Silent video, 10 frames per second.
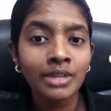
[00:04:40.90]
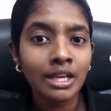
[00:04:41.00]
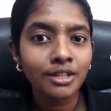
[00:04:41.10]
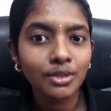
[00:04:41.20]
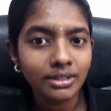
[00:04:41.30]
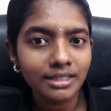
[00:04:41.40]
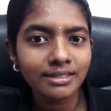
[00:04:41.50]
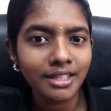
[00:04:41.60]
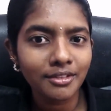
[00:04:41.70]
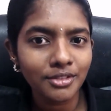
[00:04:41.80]
So this
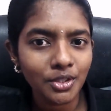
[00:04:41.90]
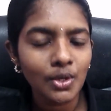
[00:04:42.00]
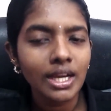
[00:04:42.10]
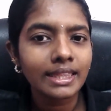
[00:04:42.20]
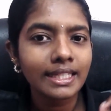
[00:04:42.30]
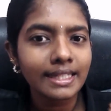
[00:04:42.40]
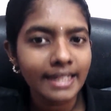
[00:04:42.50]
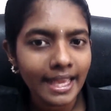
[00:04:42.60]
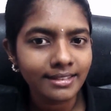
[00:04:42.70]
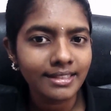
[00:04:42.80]
gives you the
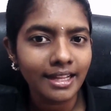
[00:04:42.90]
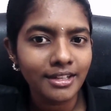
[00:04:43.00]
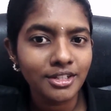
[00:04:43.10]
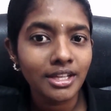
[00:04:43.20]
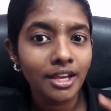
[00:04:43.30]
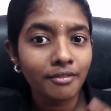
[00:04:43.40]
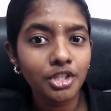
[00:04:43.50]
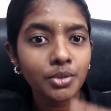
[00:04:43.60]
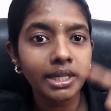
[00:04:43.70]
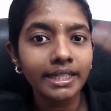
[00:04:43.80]
next edge,
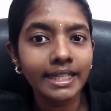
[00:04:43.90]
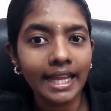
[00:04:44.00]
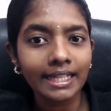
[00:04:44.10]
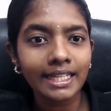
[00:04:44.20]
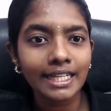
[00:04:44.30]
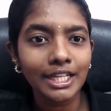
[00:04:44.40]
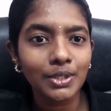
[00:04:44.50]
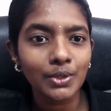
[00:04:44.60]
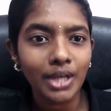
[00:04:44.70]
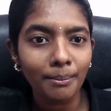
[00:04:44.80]
which will directly lead
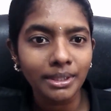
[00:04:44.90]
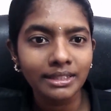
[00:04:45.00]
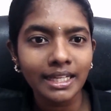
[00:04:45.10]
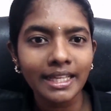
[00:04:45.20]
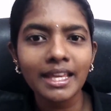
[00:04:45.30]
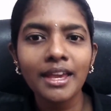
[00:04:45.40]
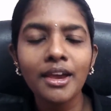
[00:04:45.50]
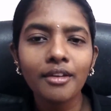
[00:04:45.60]
to number 3,